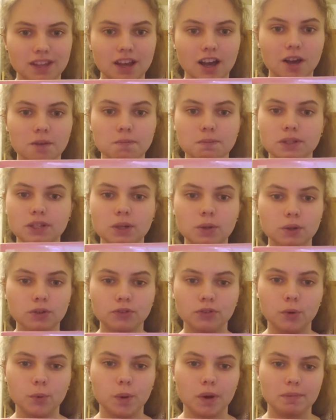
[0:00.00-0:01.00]
a
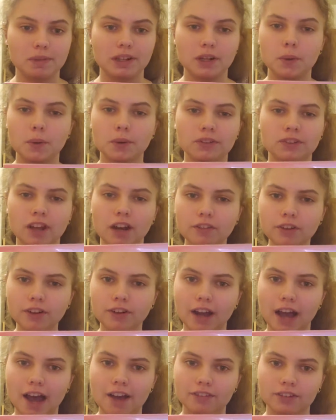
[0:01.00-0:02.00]
beautiful woman who has never
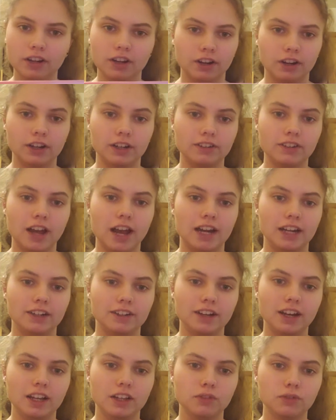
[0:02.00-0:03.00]
laughed in her entire
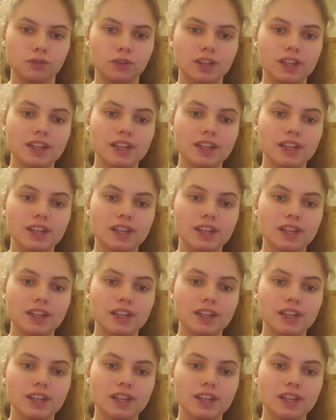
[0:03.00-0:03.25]
life.